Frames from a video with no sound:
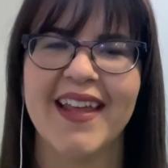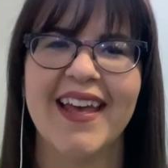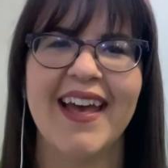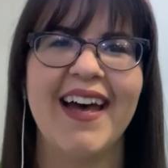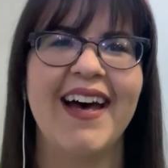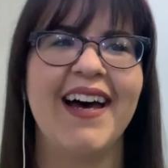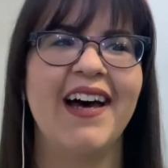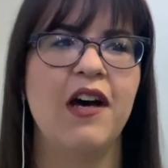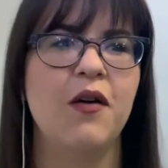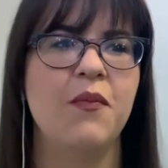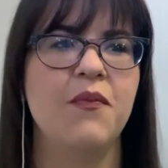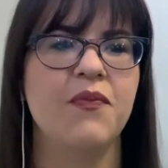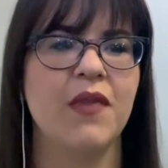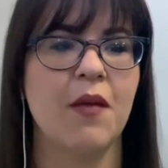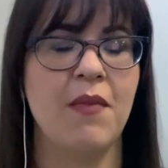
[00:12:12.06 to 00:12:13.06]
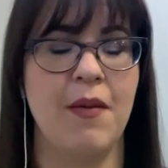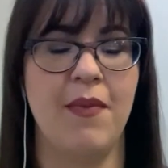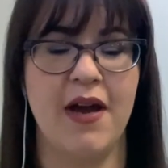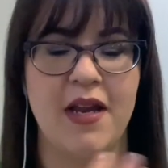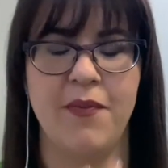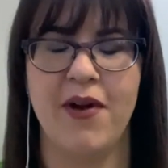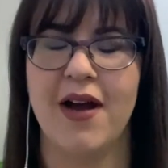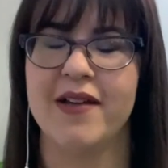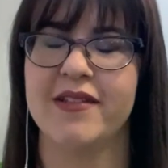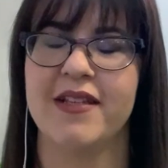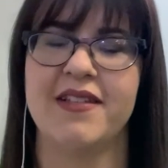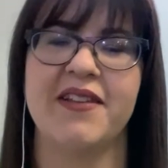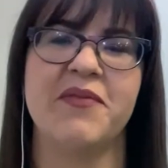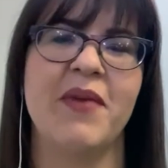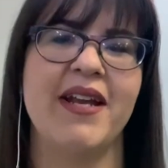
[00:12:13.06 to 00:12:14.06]
My body
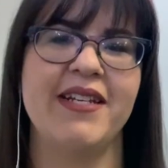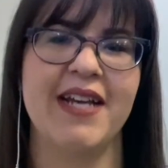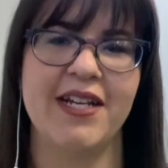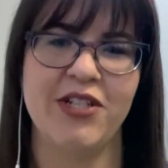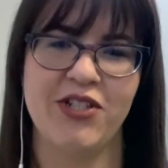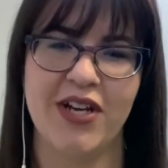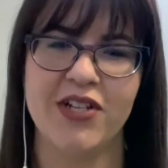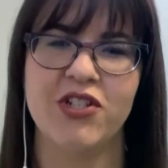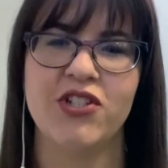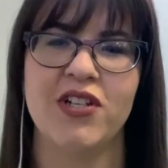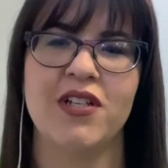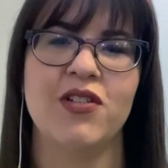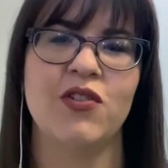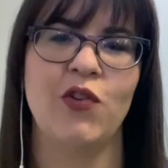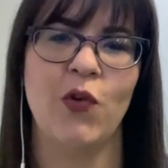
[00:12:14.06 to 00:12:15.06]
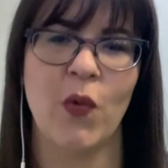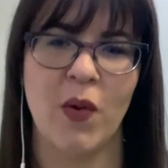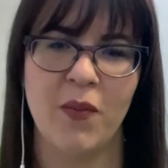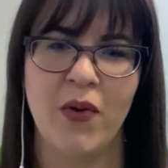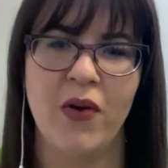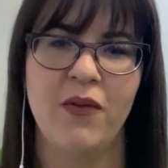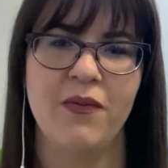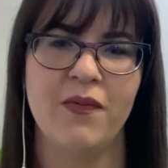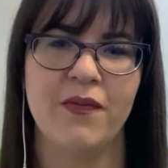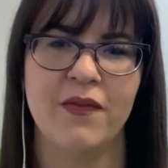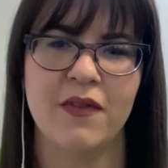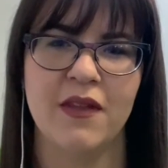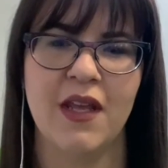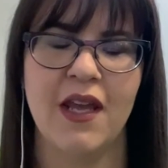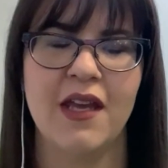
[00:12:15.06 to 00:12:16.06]
processes, my digestion is normal.
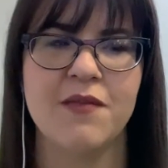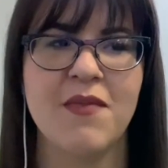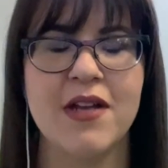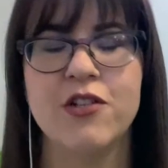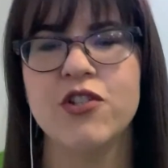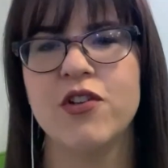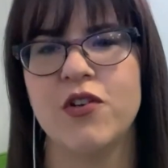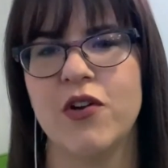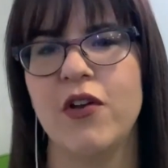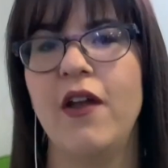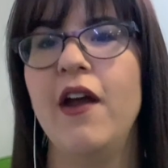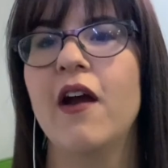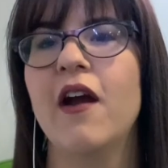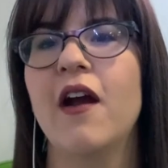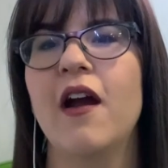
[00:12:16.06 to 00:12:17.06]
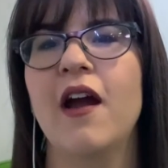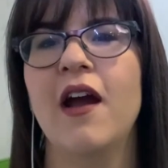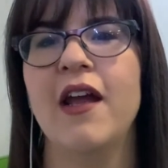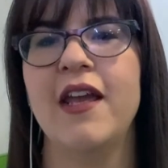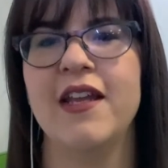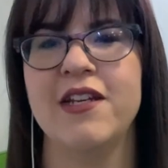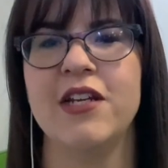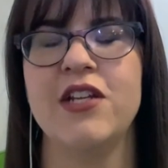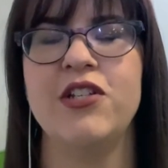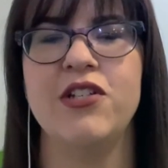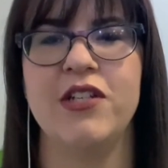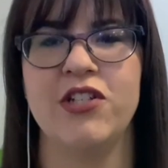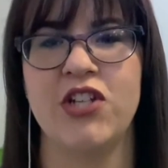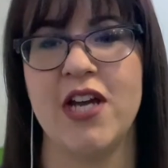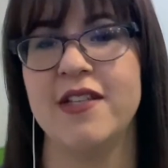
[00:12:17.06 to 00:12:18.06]
Like I mentioned earlier, I can
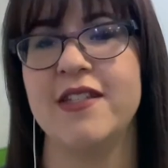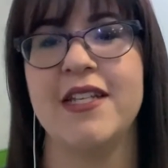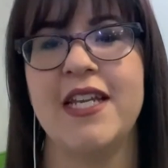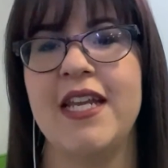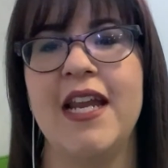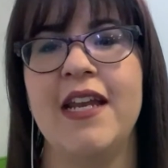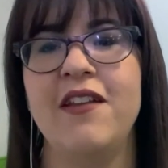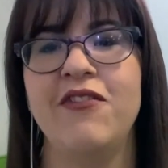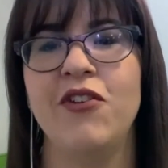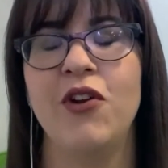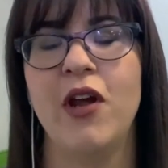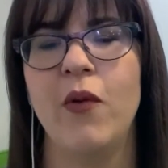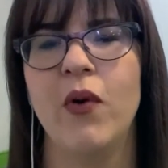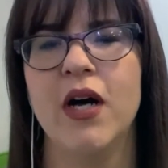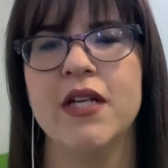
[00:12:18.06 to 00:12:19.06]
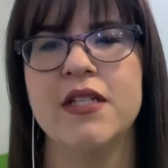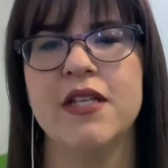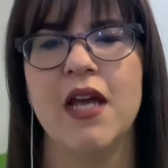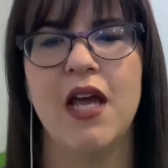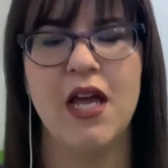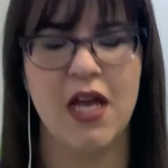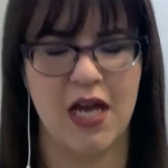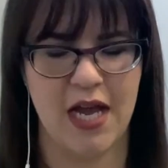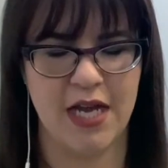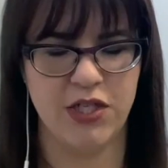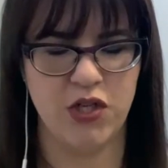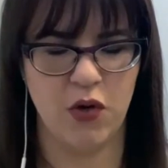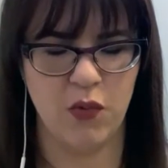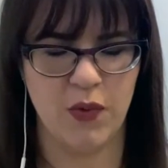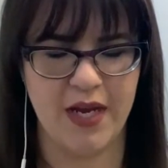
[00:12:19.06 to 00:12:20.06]
digest and eat any food I want. I
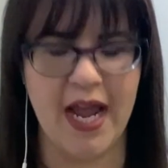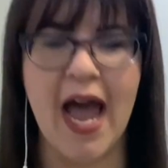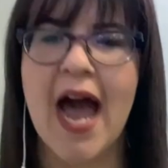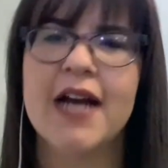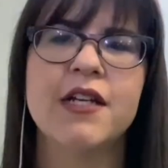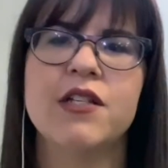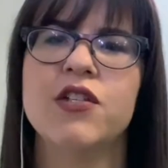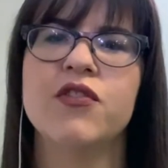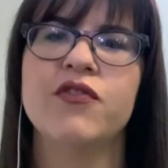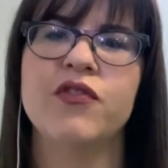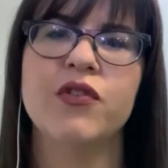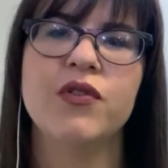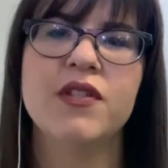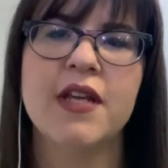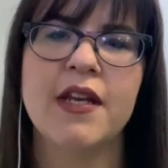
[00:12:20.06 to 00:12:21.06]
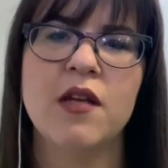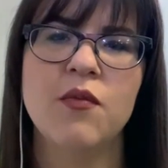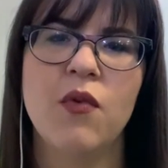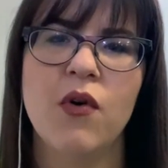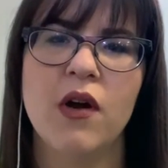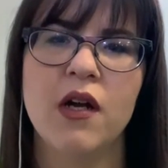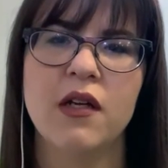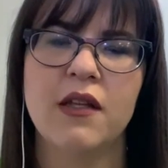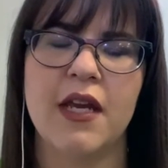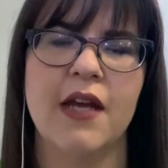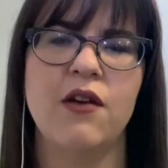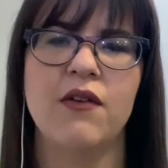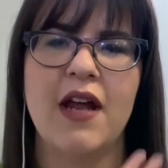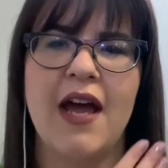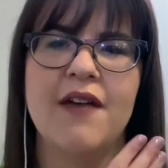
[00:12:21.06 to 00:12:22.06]
don't react to foods anymore. Like I
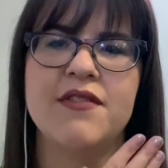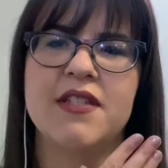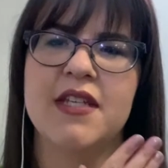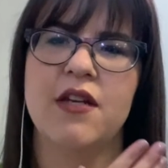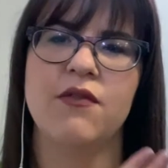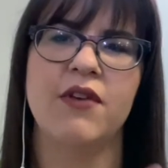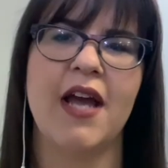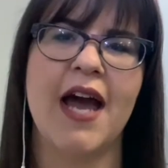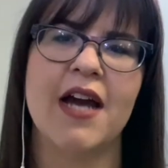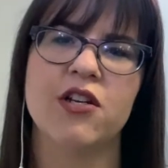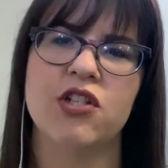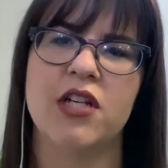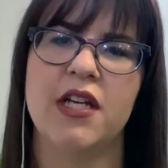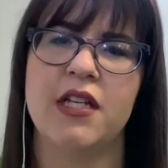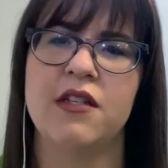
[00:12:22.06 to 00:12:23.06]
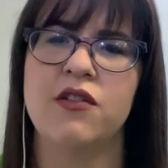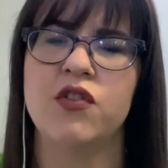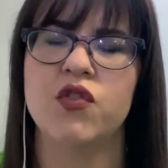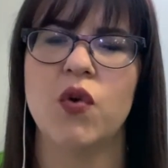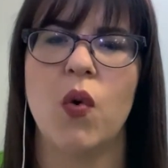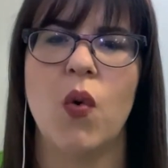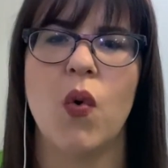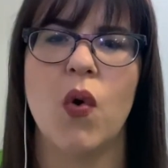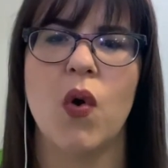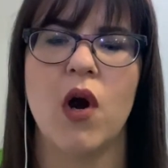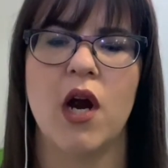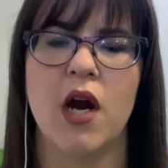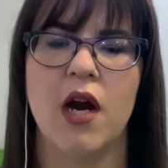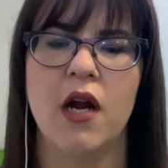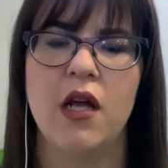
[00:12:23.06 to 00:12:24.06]
don't have skin reactions
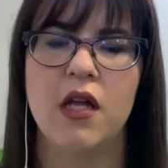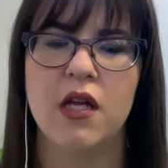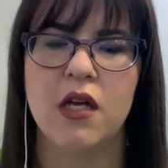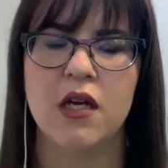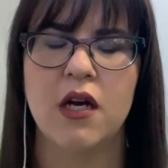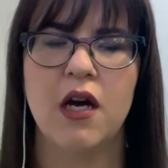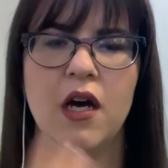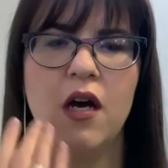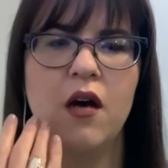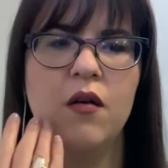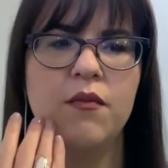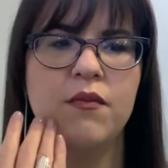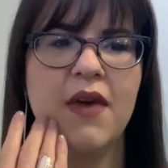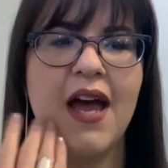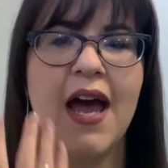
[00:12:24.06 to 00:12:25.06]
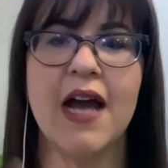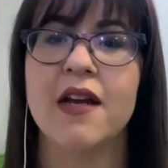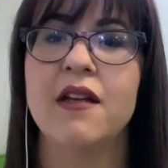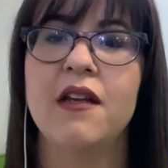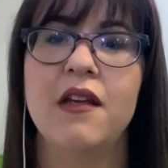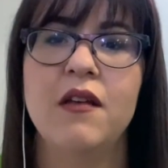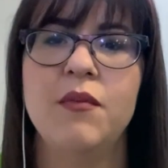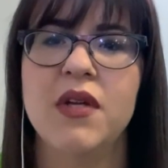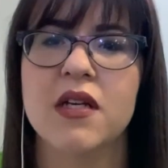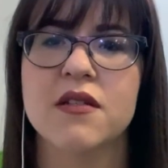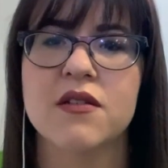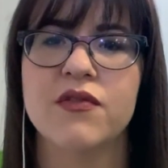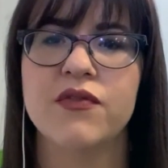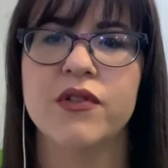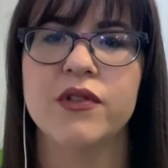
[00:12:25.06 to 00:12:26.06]
or acne because
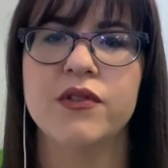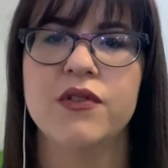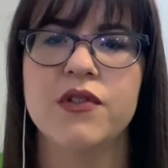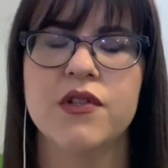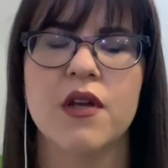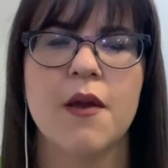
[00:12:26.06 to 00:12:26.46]
of foods.